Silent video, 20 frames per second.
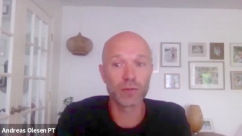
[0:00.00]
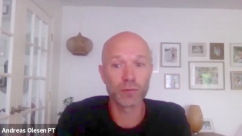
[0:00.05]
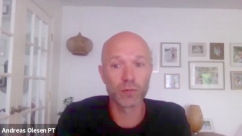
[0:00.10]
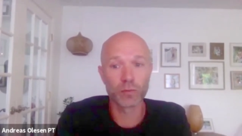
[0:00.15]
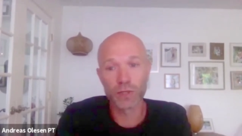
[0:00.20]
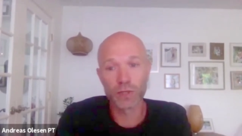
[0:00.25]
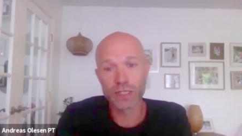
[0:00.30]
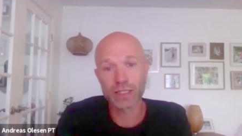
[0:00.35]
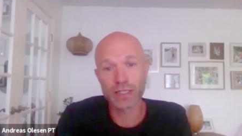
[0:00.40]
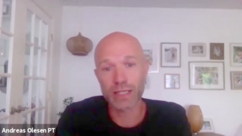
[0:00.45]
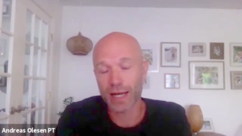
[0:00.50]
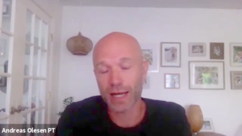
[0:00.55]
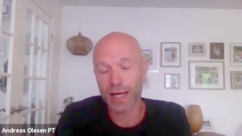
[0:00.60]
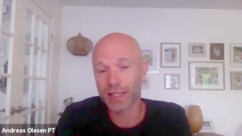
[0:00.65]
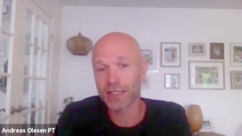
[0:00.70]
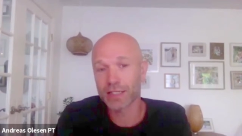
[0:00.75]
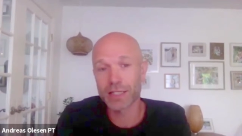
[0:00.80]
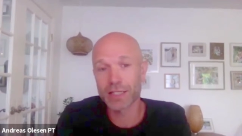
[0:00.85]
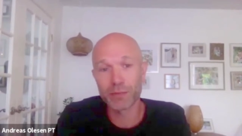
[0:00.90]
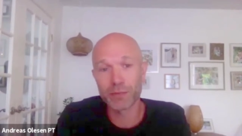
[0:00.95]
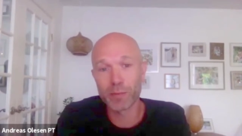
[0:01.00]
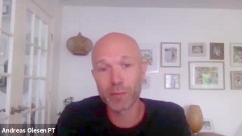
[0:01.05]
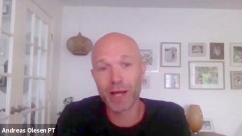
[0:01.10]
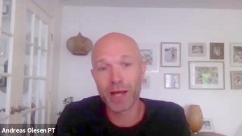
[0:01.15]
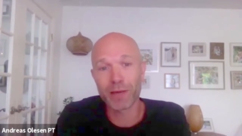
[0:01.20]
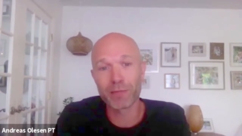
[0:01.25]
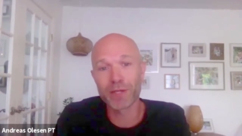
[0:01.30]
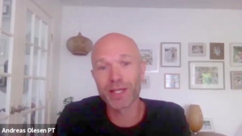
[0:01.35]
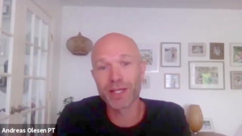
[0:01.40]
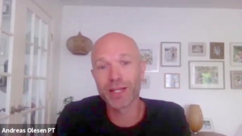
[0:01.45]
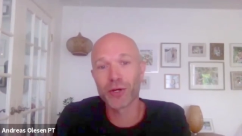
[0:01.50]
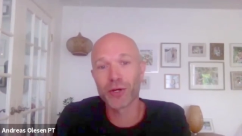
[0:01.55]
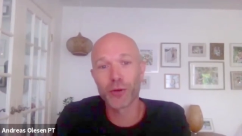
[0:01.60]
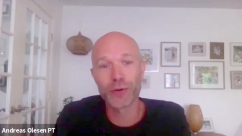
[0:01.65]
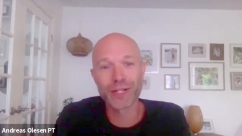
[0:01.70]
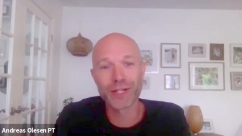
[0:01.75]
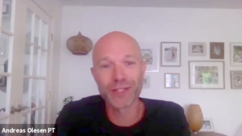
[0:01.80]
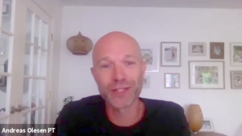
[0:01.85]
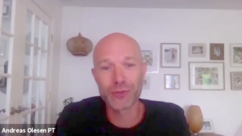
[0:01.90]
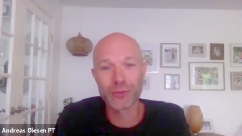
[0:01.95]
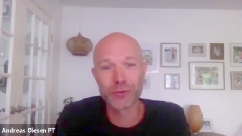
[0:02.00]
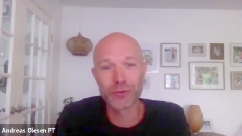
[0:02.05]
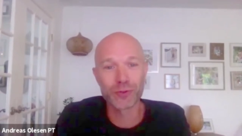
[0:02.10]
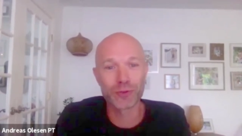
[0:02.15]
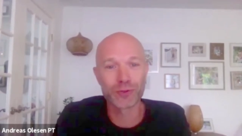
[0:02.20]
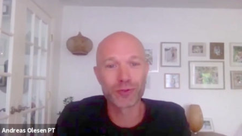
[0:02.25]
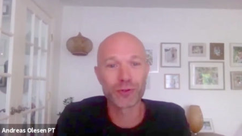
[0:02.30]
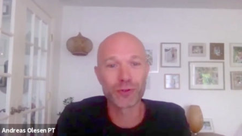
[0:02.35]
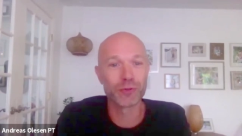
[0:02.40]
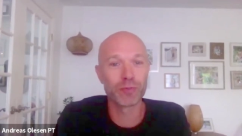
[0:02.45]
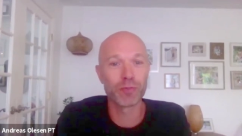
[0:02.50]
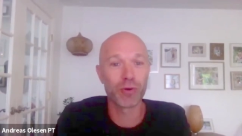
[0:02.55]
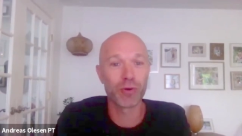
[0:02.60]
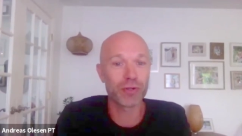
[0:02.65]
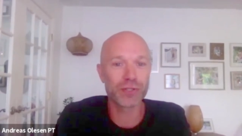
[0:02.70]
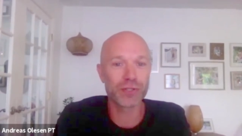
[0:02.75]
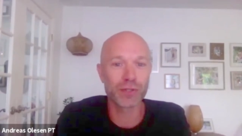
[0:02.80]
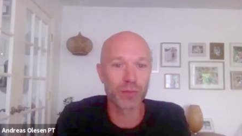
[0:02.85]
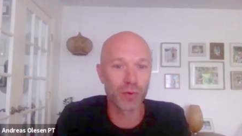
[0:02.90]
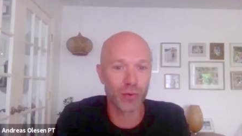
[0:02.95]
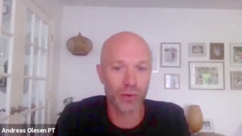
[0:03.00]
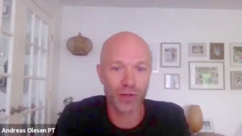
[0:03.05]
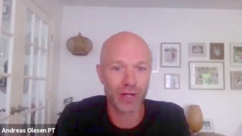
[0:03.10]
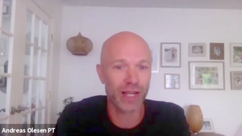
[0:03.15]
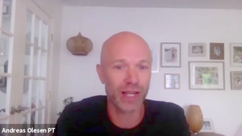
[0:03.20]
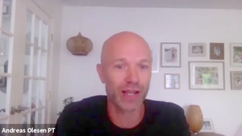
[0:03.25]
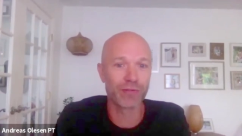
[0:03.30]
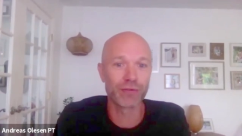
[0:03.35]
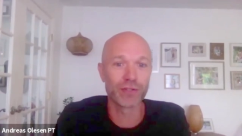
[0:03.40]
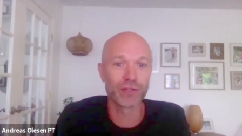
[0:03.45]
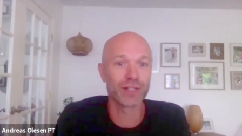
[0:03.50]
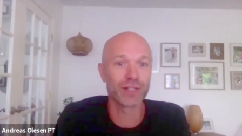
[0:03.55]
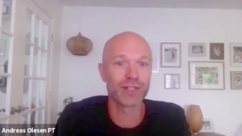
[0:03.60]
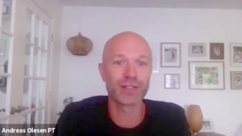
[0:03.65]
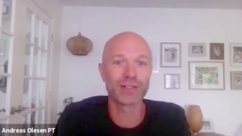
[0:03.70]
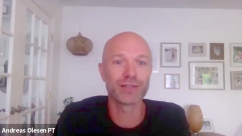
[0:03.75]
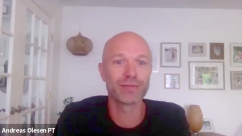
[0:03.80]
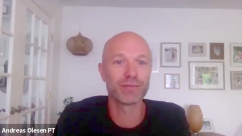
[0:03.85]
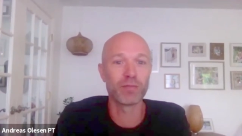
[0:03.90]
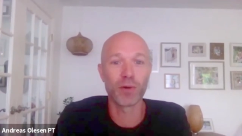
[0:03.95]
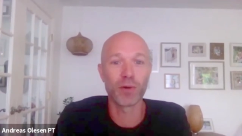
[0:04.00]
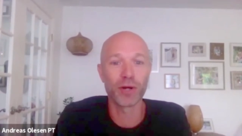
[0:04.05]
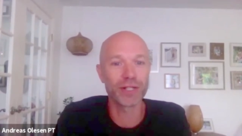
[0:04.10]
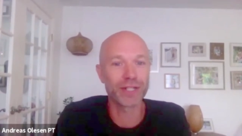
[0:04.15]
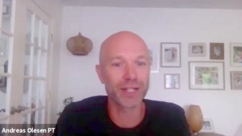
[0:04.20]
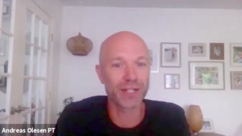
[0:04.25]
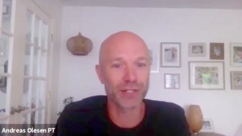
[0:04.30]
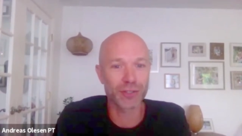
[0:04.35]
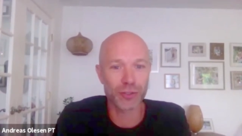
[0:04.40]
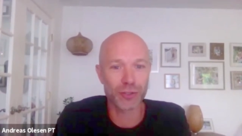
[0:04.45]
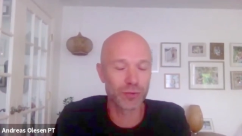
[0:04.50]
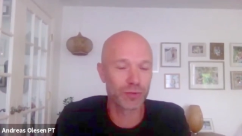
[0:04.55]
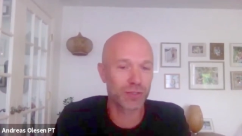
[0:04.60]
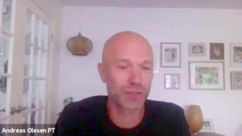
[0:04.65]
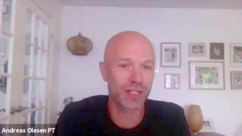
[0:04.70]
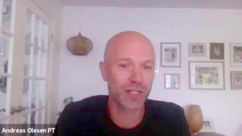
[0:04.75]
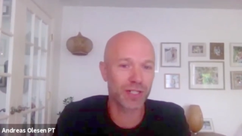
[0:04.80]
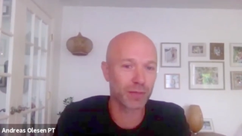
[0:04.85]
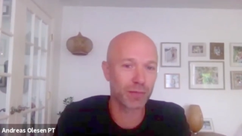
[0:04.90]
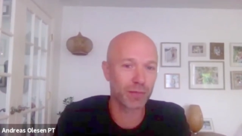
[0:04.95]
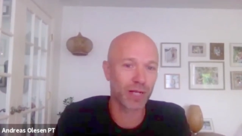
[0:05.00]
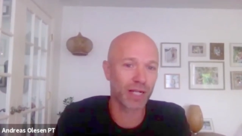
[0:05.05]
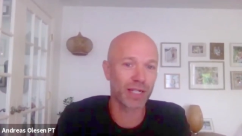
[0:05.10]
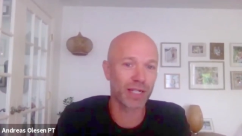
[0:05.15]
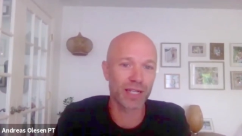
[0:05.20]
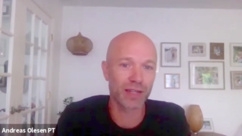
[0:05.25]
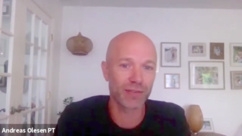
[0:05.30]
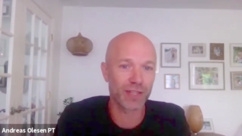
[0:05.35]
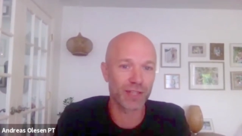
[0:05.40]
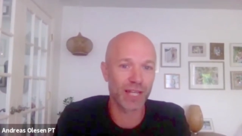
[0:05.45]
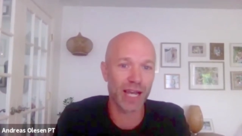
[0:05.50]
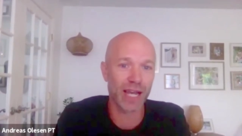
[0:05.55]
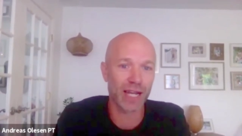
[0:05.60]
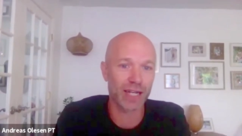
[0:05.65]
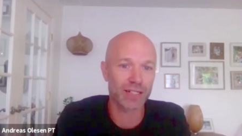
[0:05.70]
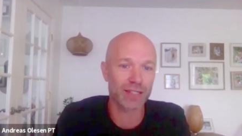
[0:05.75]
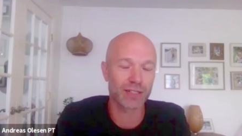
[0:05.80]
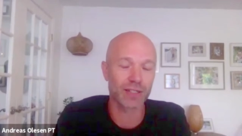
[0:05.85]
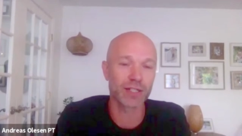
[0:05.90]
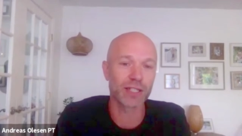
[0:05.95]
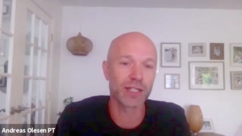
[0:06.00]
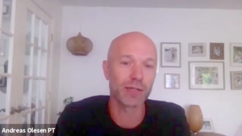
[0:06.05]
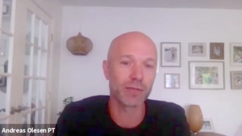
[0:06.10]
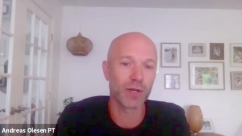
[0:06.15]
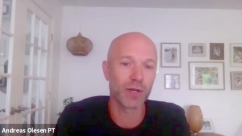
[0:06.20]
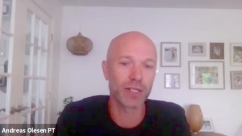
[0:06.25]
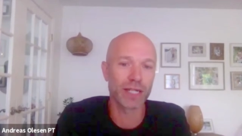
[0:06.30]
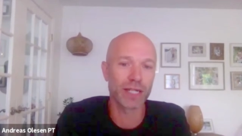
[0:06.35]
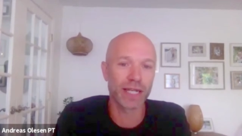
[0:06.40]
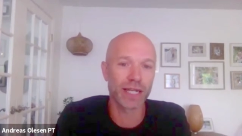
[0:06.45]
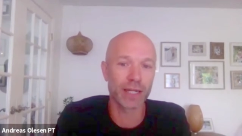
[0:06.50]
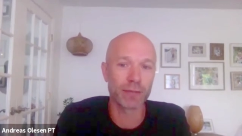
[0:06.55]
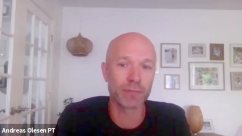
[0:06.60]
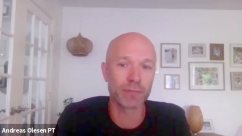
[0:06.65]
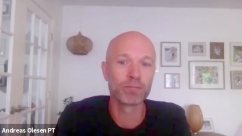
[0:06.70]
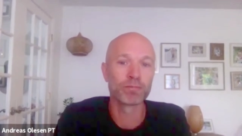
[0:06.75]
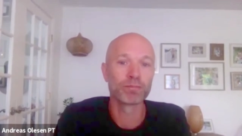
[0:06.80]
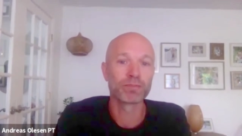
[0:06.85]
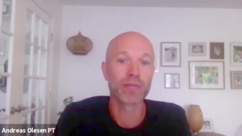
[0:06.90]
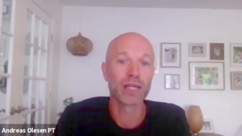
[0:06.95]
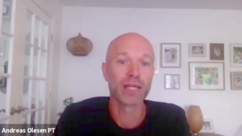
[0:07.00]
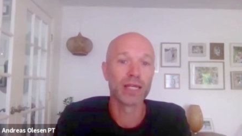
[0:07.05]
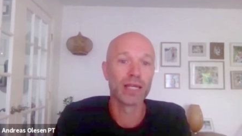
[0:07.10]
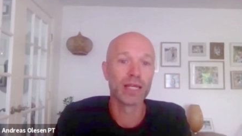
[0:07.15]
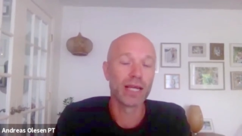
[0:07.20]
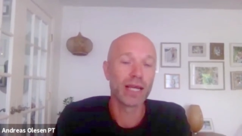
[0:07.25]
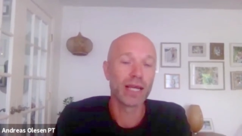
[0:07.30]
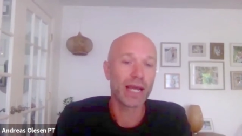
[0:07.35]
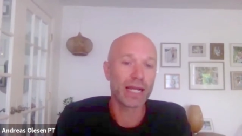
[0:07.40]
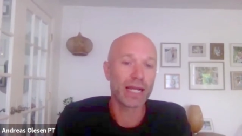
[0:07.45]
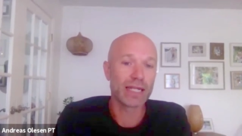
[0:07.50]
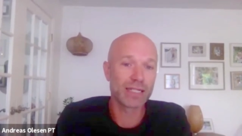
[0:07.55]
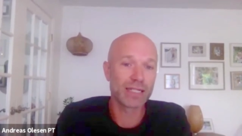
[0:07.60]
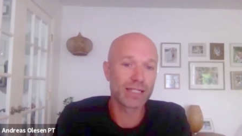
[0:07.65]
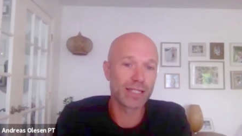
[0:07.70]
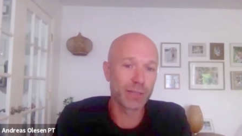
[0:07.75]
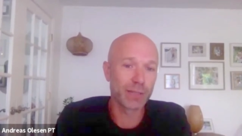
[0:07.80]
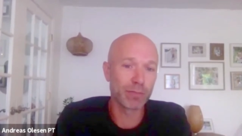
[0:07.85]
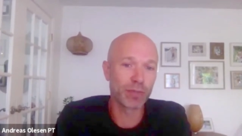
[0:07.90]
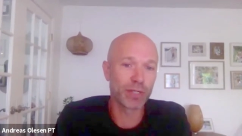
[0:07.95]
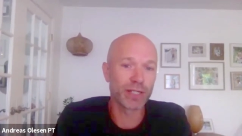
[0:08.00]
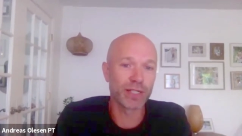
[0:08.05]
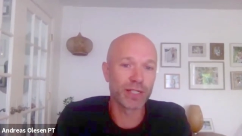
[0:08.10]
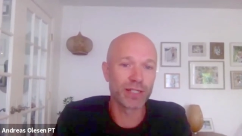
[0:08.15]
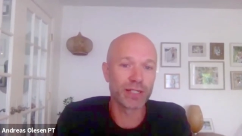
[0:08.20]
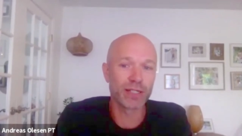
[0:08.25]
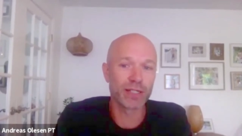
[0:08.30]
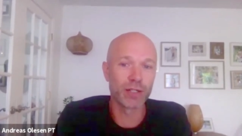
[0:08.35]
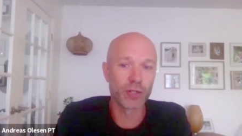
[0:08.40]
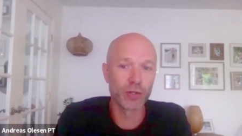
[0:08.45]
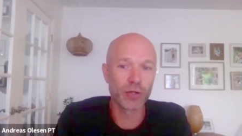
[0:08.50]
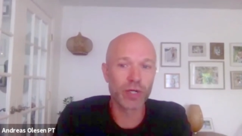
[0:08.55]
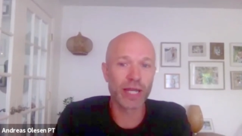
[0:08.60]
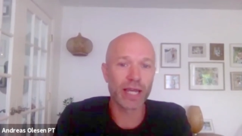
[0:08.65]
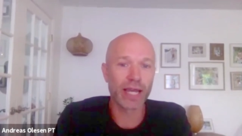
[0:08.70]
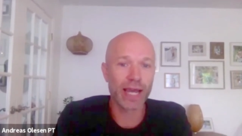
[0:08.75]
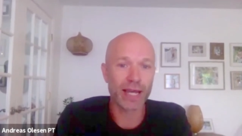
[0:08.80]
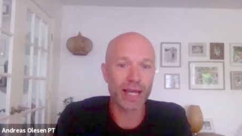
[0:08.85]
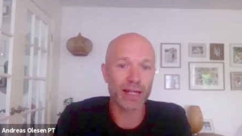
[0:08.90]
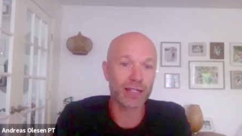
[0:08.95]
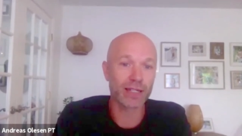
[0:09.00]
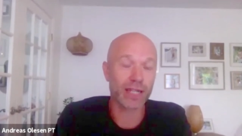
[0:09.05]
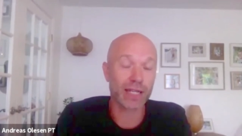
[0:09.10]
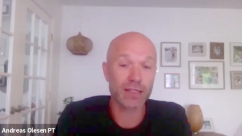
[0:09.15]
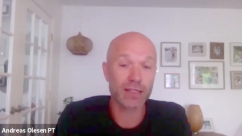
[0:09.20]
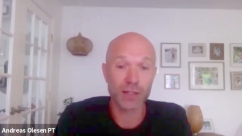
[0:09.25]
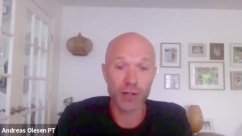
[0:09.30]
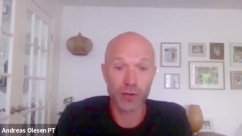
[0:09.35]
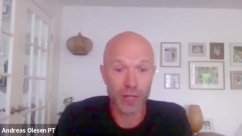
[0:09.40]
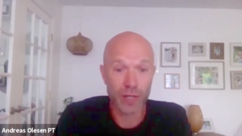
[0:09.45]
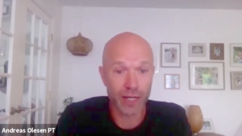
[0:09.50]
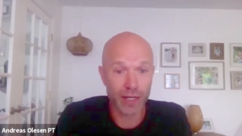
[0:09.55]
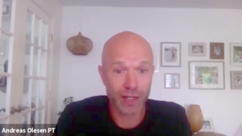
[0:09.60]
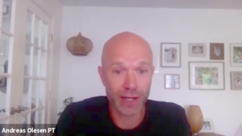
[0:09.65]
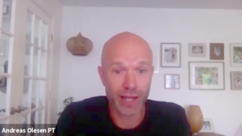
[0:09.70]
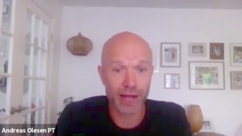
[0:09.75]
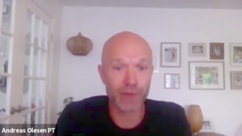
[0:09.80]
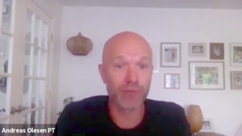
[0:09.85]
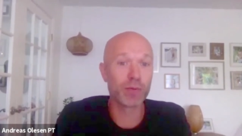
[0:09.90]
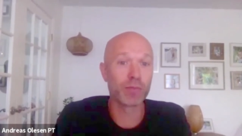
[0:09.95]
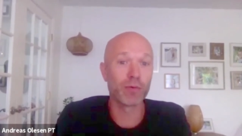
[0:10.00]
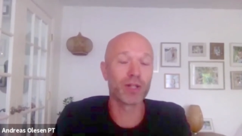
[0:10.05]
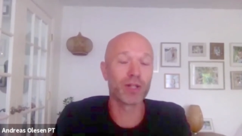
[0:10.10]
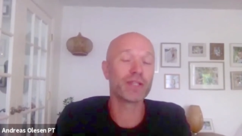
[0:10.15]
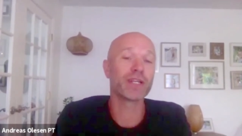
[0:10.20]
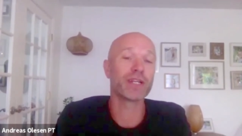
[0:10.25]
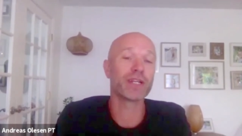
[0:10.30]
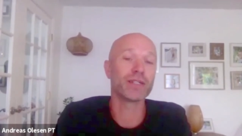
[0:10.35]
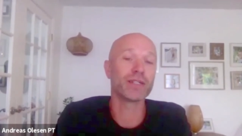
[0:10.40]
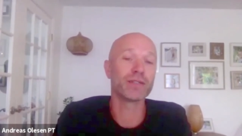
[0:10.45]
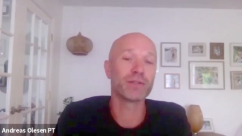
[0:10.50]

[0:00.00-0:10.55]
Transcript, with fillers: we started simply by me going to, to Baltimore every Monday or Tuesday, depending if they had a Sunday or Monday game, and simply looking at it as okay, every Monday